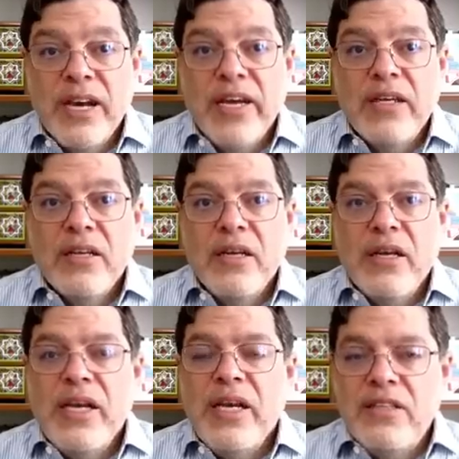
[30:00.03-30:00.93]
side.
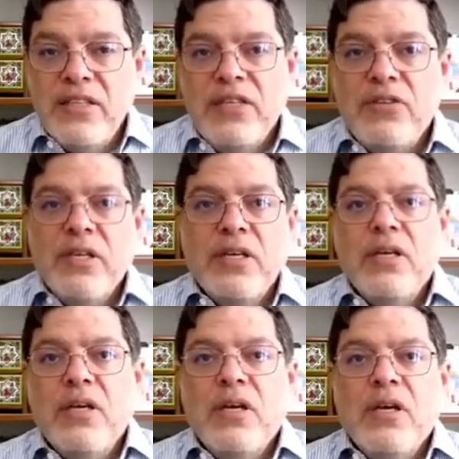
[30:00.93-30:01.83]
In
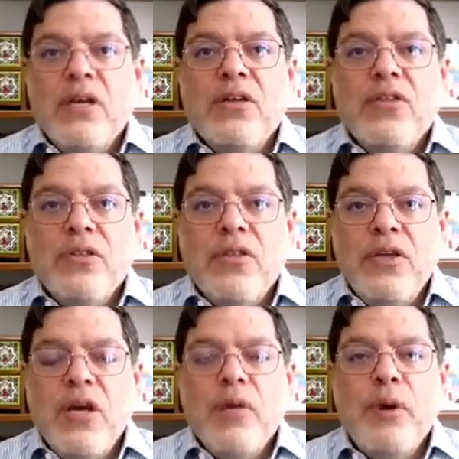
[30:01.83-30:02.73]
Syria,
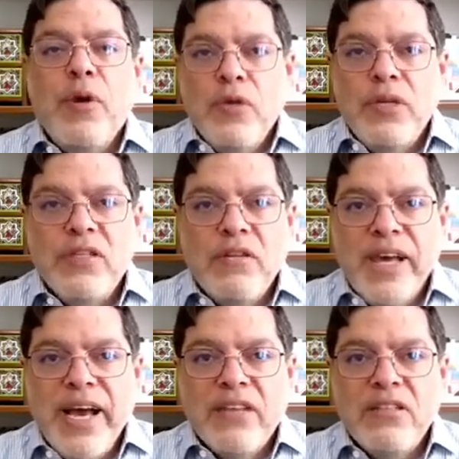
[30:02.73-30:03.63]
the opponents of
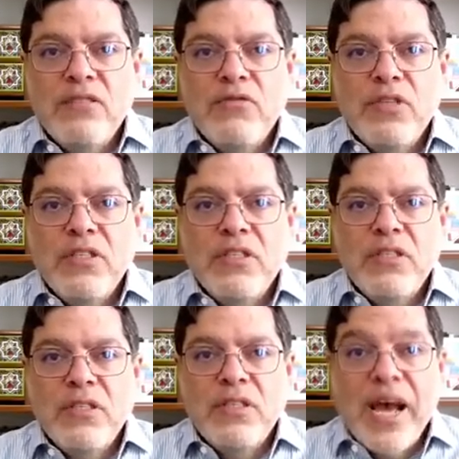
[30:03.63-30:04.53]
the axis of
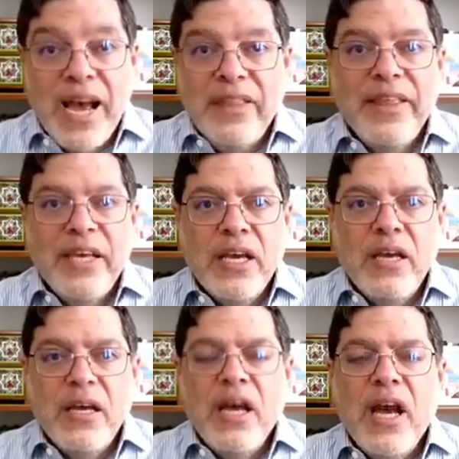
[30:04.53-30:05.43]
resistance, I think,
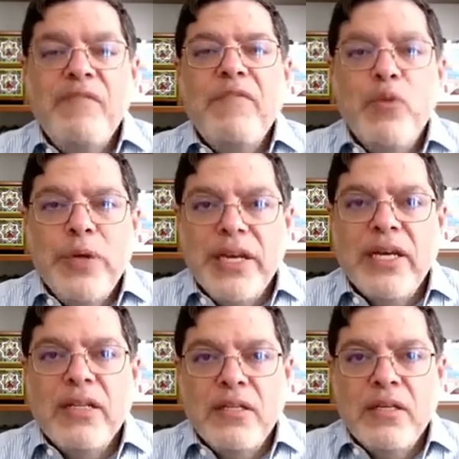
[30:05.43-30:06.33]
have been
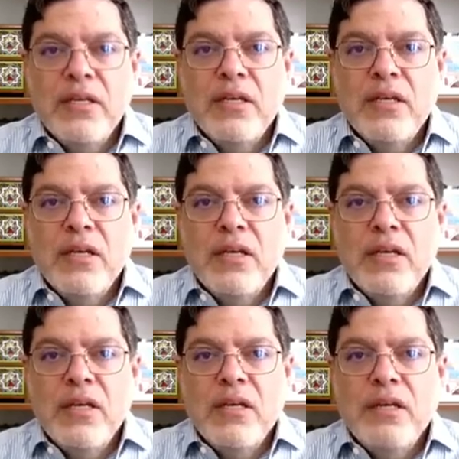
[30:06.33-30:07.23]
weakened
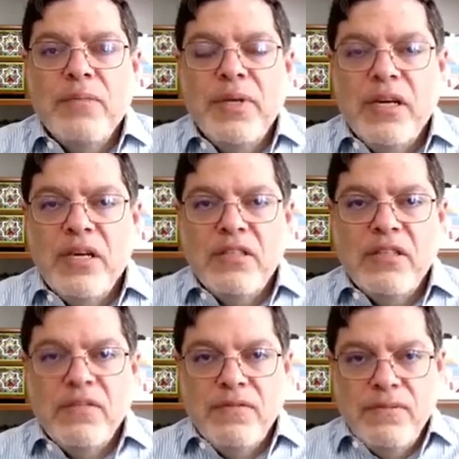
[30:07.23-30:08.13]
because
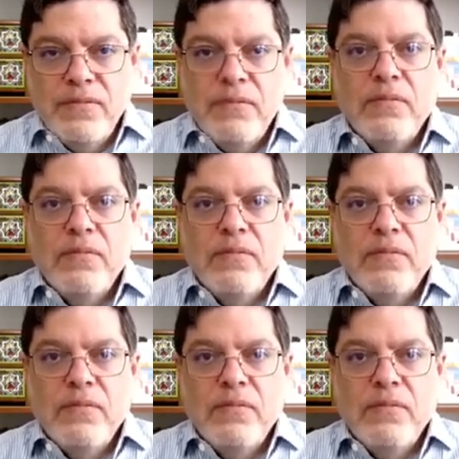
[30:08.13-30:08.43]
of